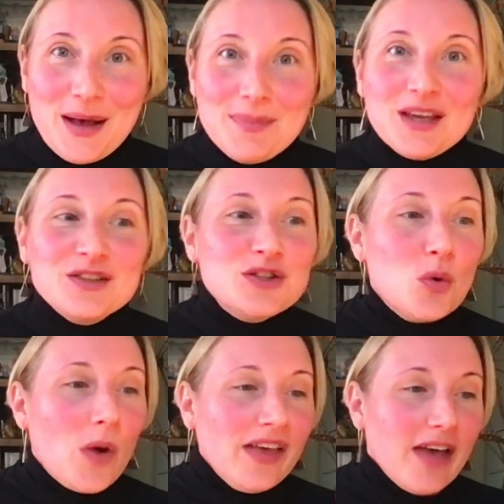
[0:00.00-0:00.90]
because the
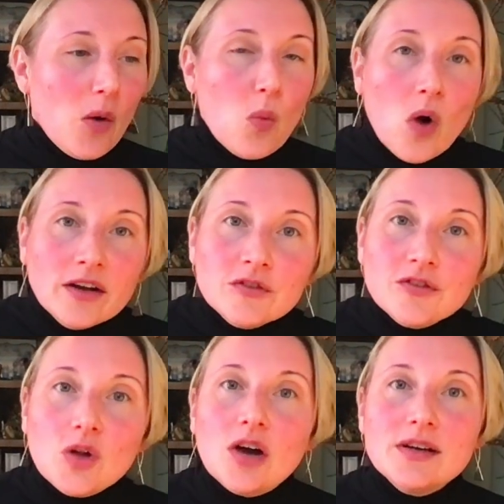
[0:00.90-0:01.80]
way that one
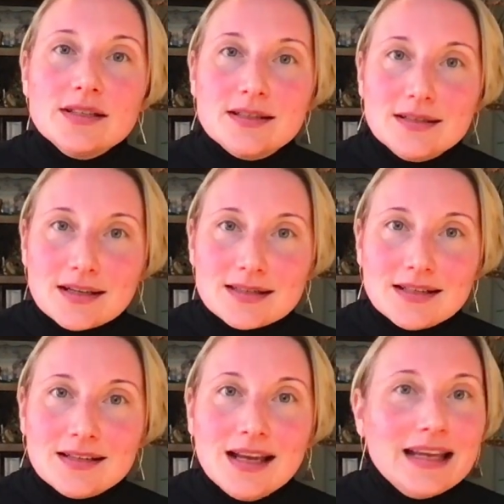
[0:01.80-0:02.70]
florist does
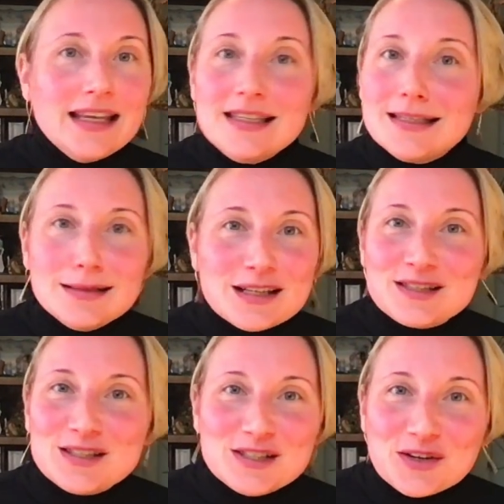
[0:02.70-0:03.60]
it isn't
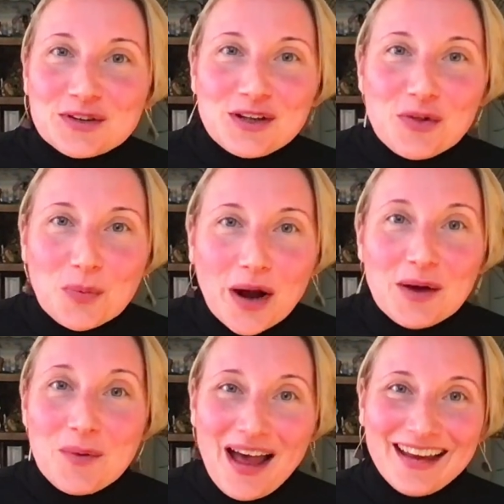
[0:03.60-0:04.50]
necessarily the
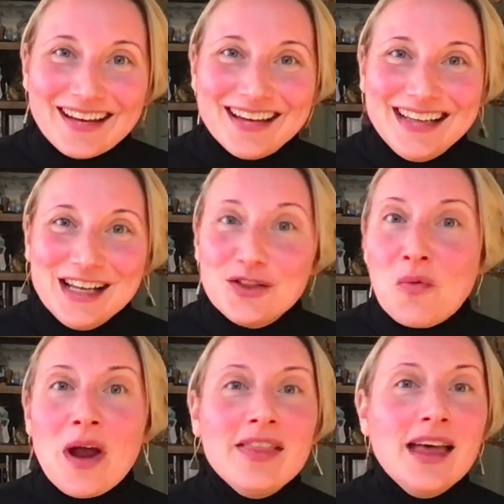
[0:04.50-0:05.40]
right way. The
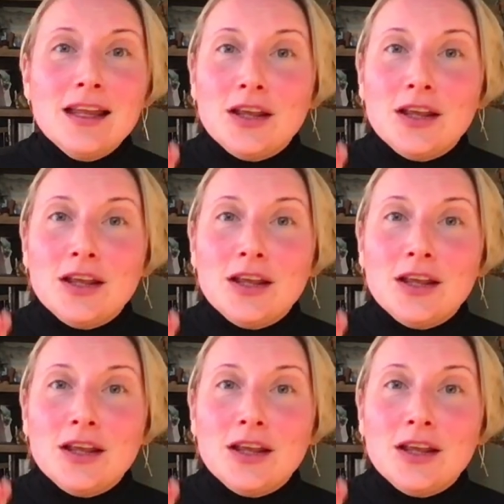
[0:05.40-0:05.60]
way that